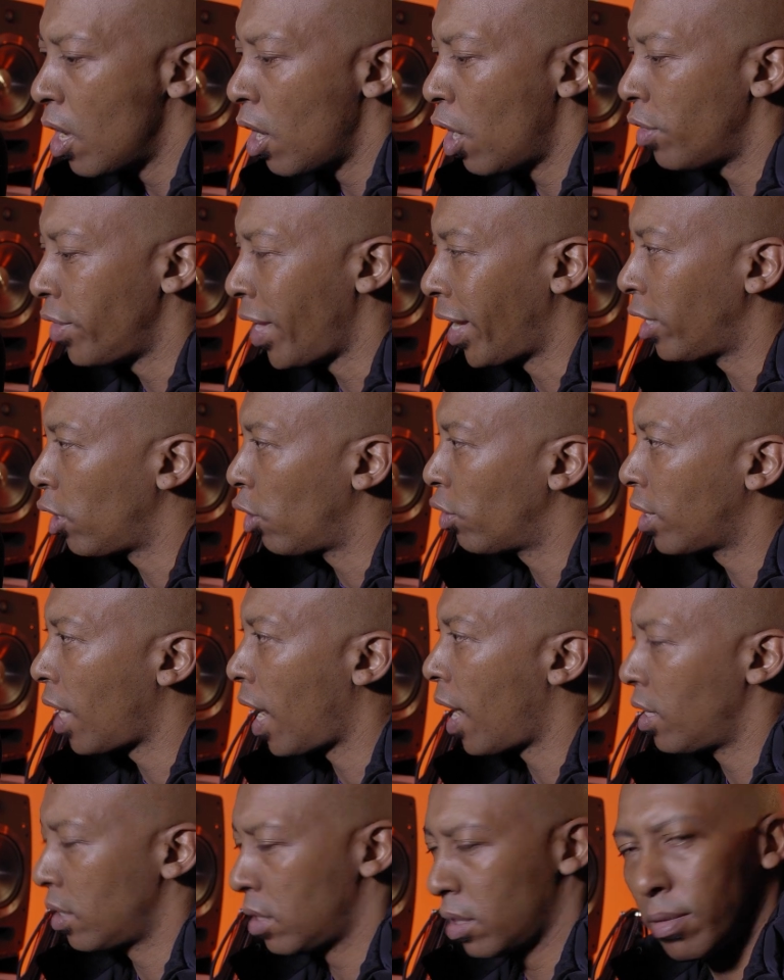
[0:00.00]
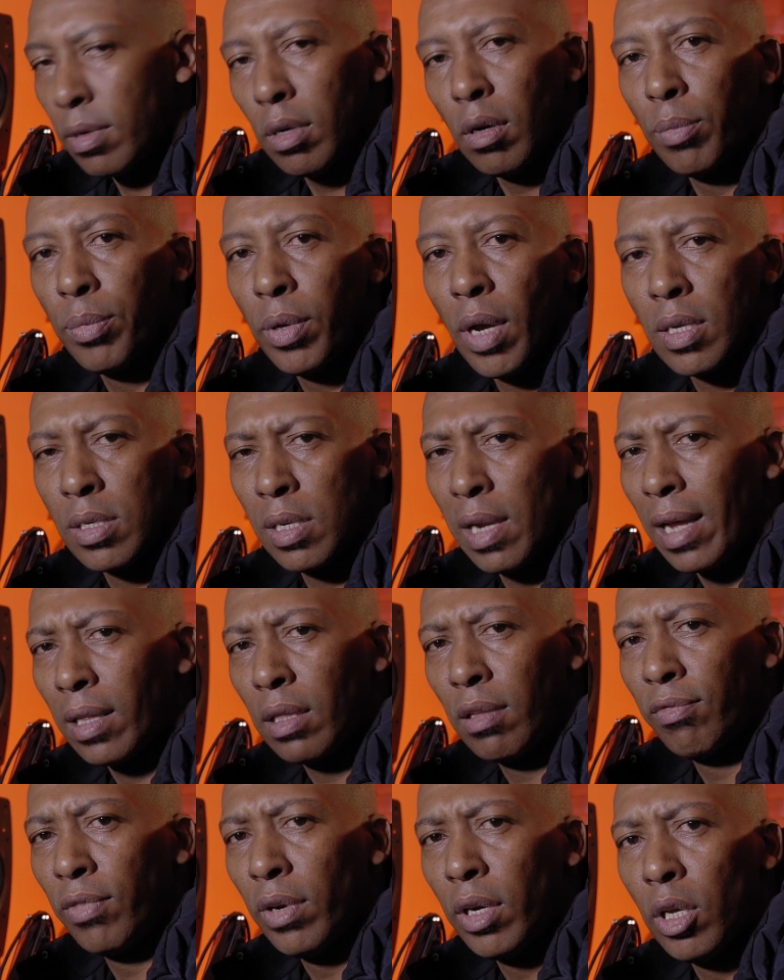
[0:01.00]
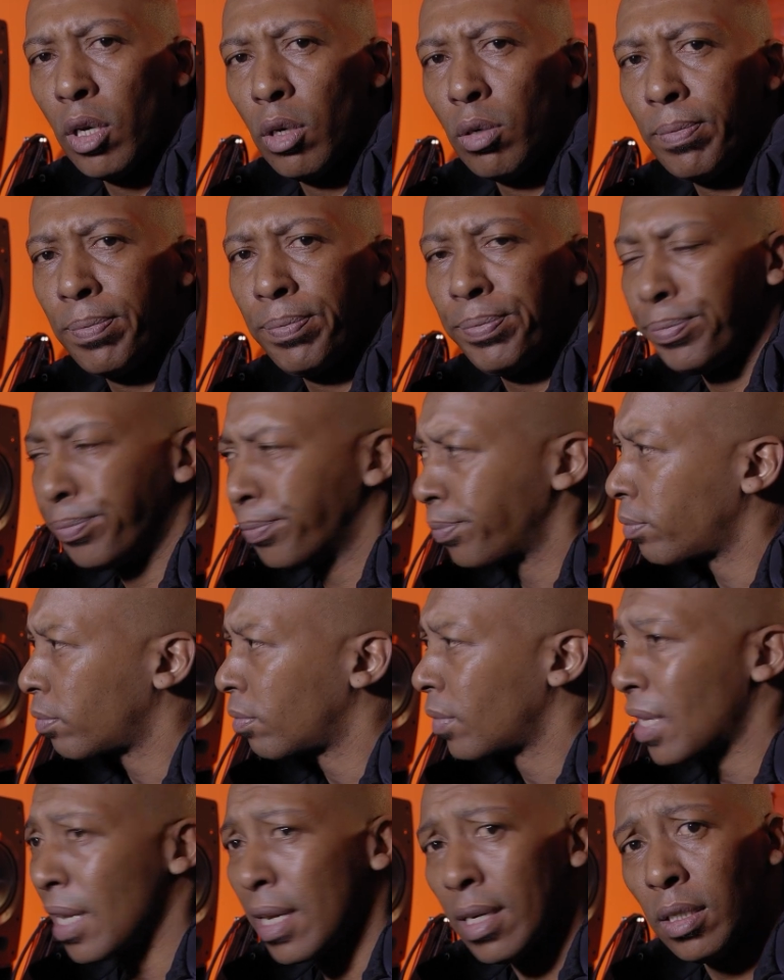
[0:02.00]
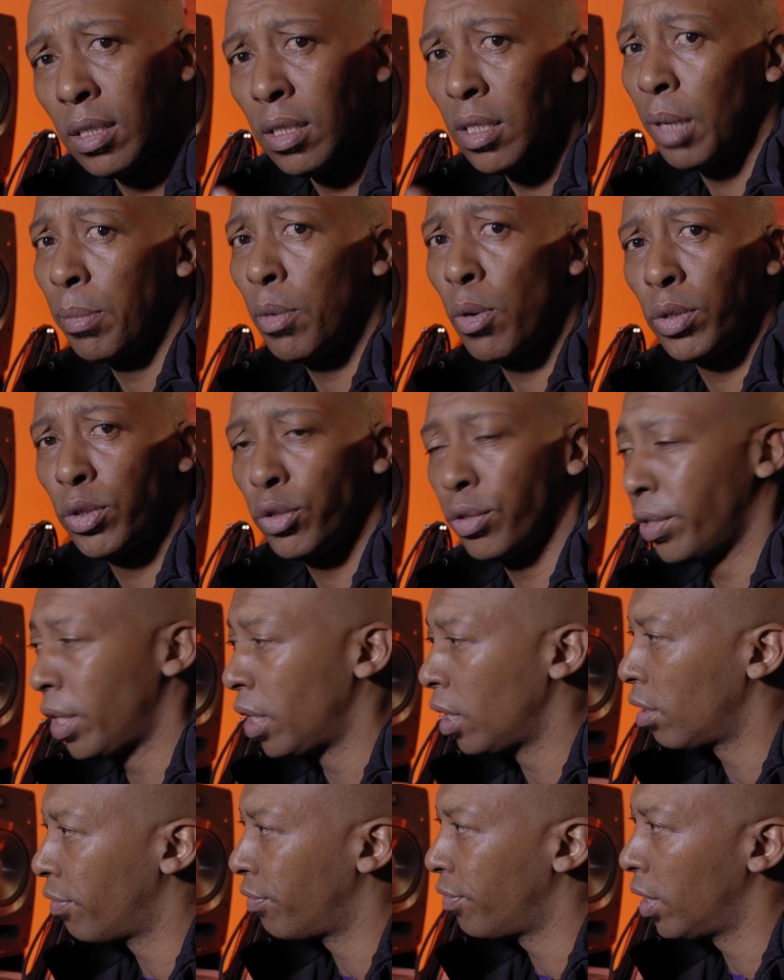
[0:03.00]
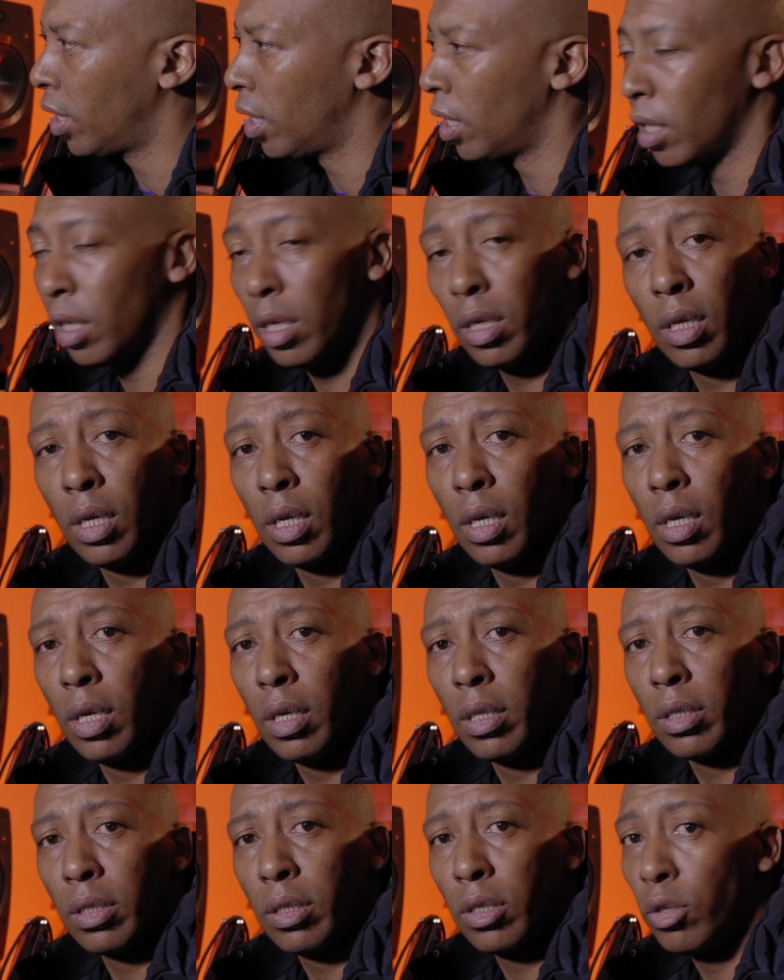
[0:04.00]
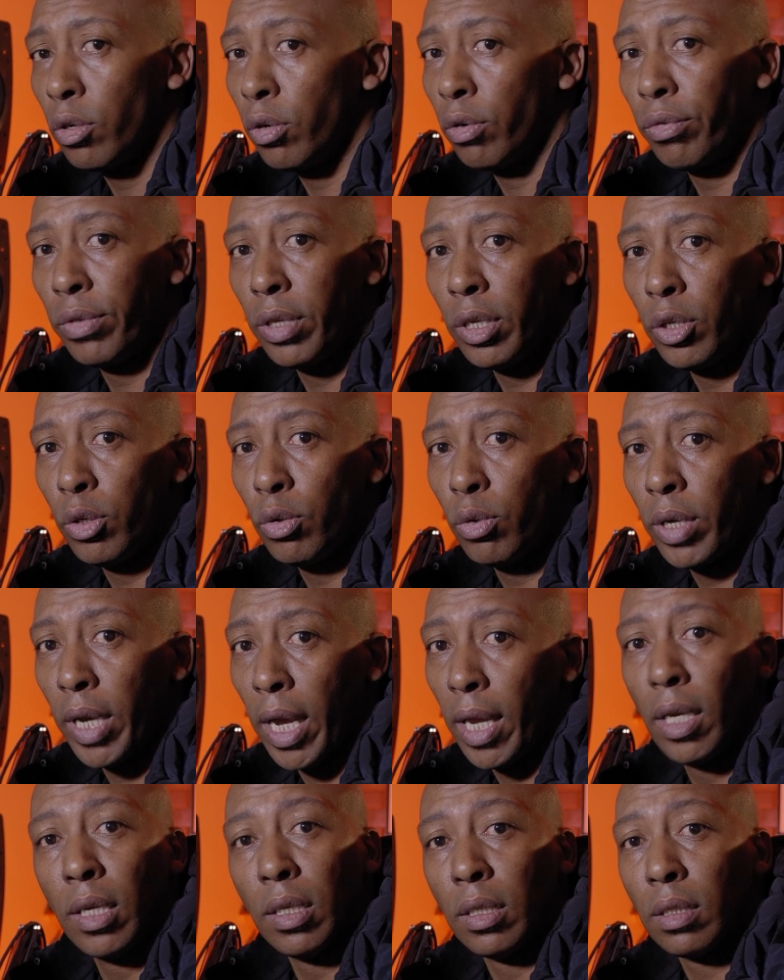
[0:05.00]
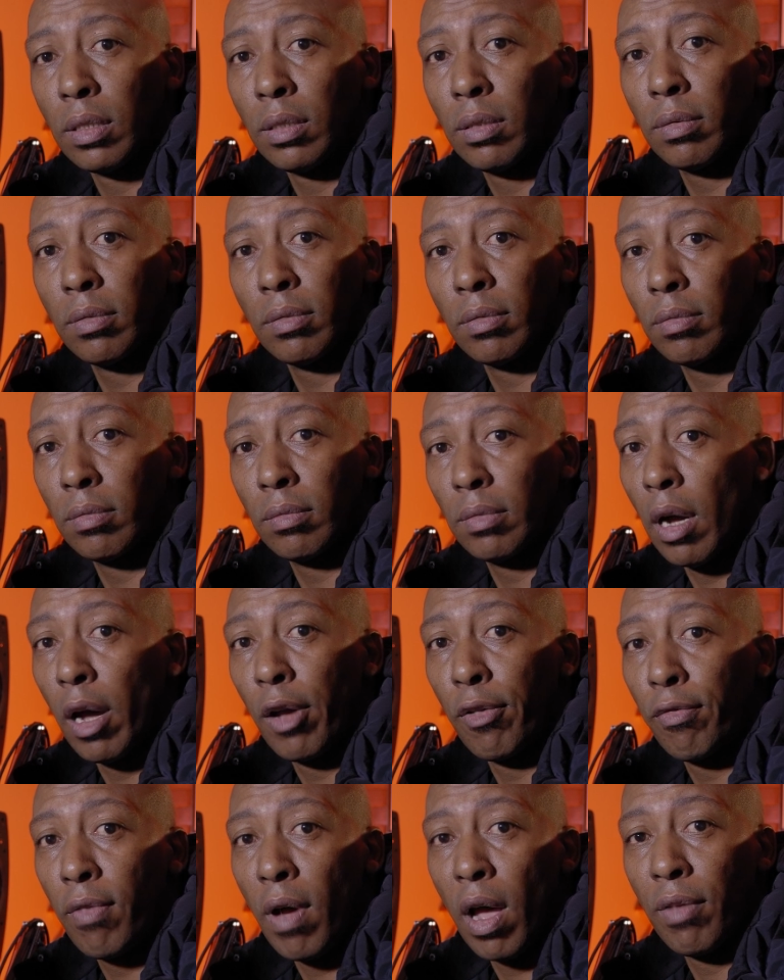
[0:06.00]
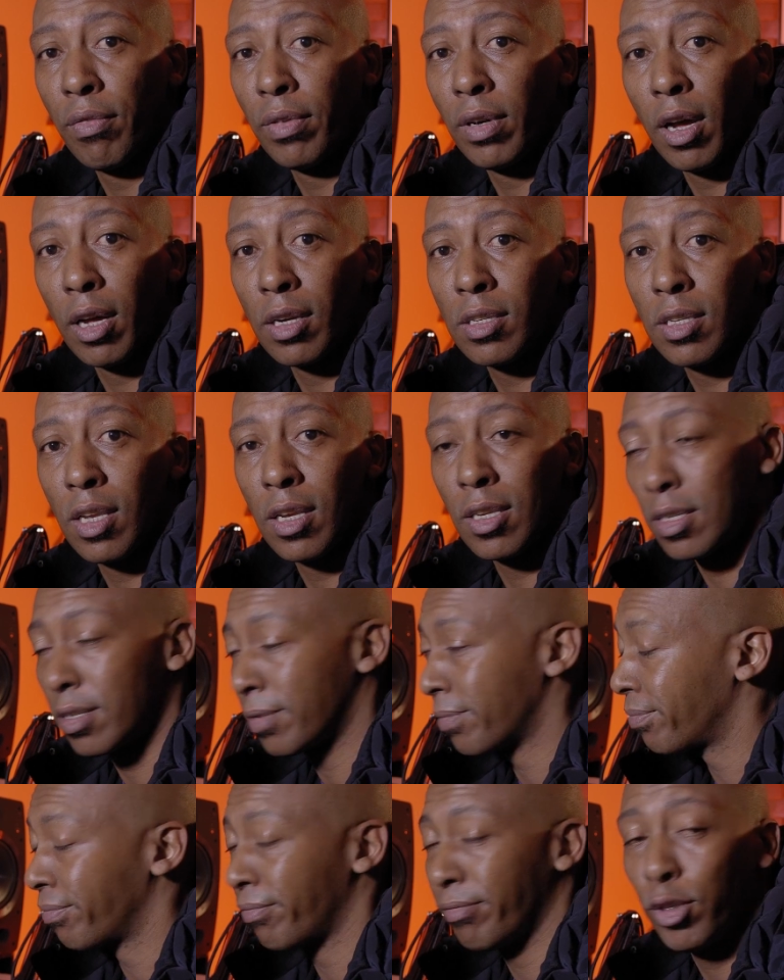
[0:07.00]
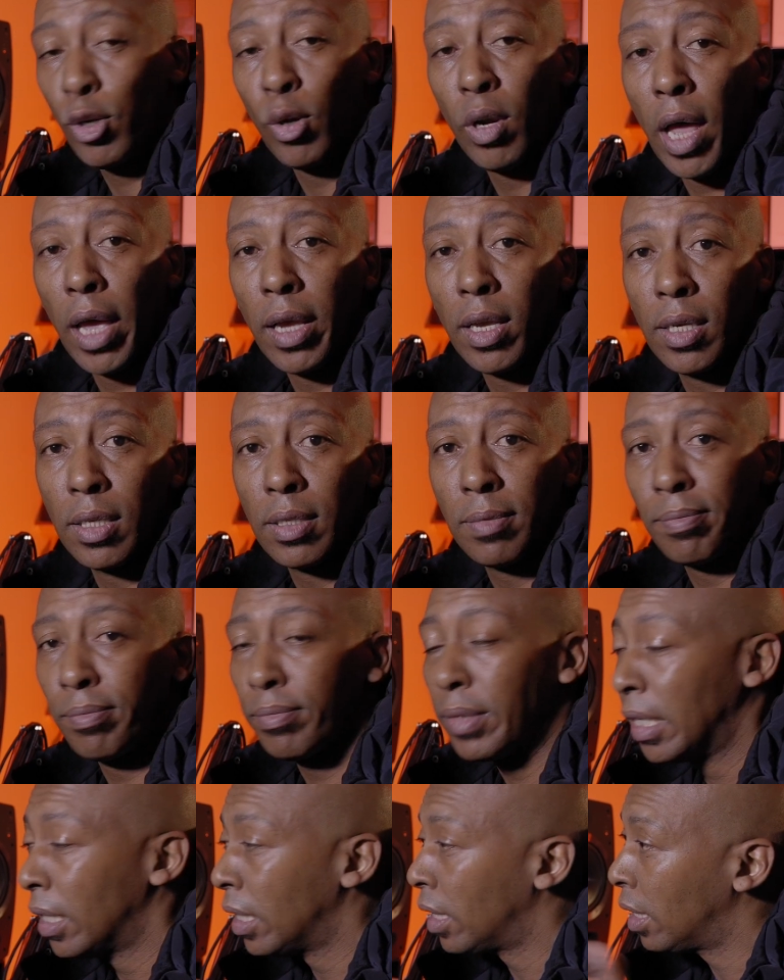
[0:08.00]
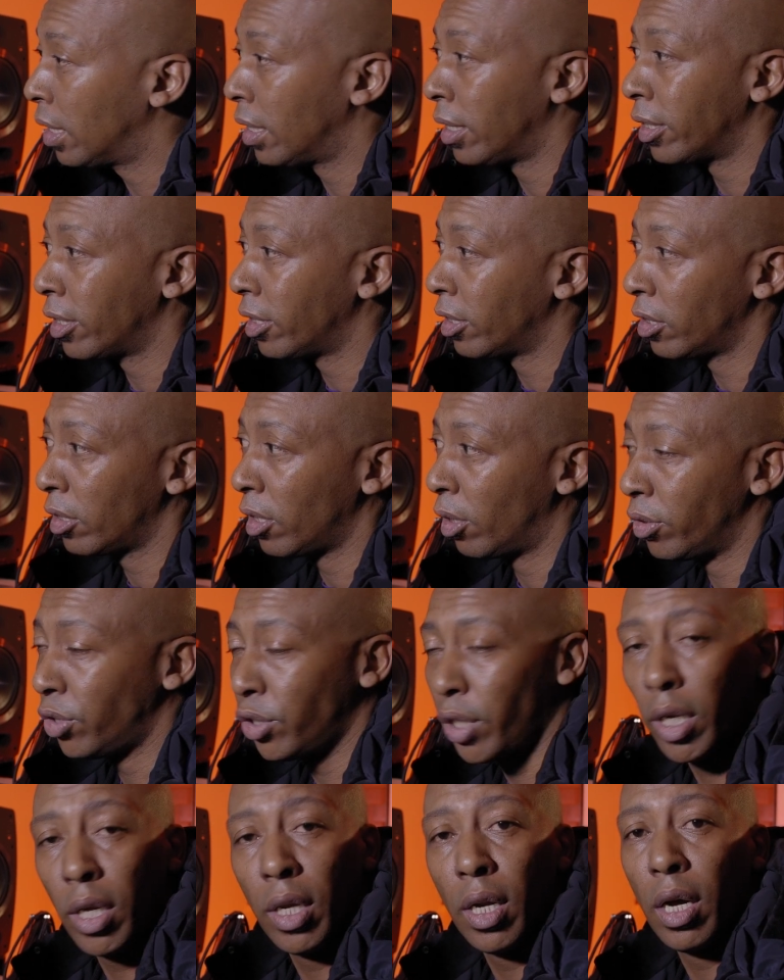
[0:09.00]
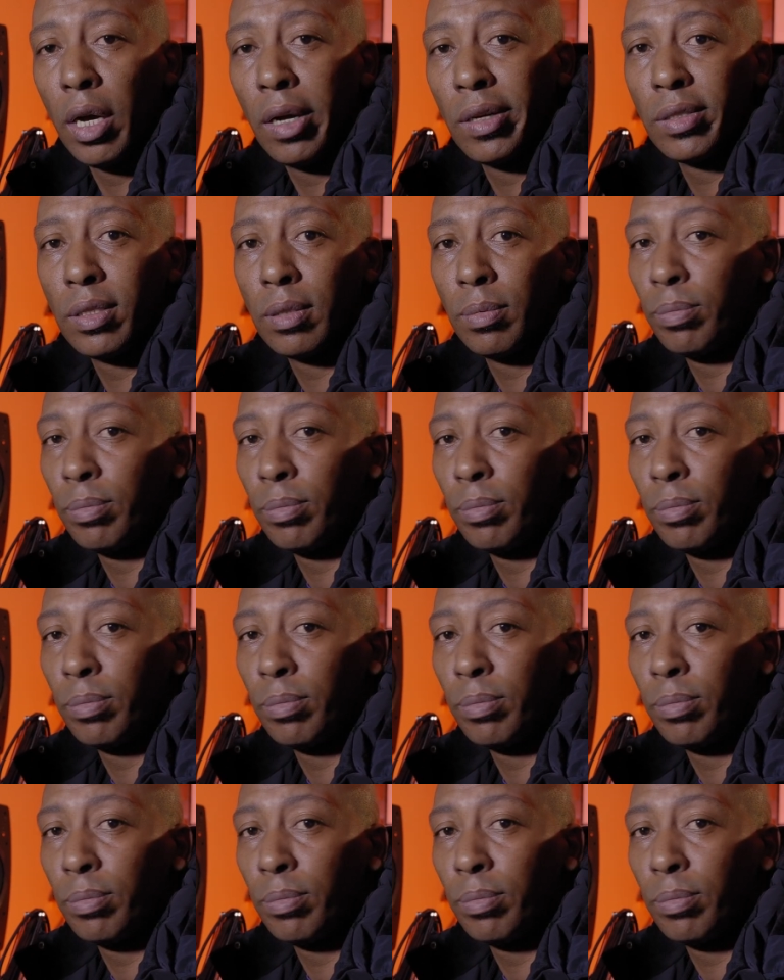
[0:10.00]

On that note, guys, hope you guys liked the video. Tell me what you think of the, you know, the new Canon R5 and R6. You like it? Go and check it out.